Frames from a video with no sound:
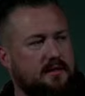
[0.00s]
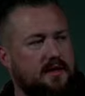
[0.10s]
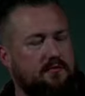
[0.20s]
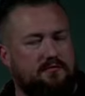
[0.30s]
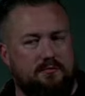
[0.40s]

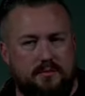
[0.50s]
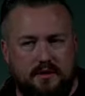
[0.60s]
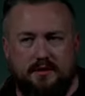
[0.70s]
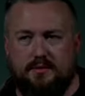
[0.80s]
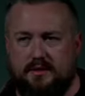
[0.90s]
I'm
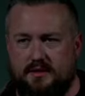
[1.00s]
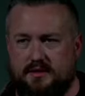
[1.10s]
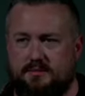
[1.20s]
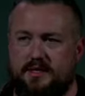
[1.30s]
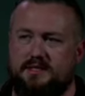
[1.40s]
familiar with this
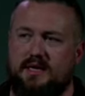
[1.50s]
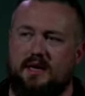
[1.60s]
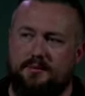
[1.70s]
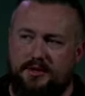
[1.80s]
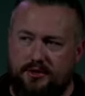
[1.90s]
because
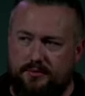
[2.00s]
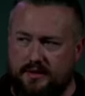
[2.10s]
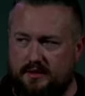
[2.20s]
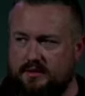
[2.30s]
I'm human.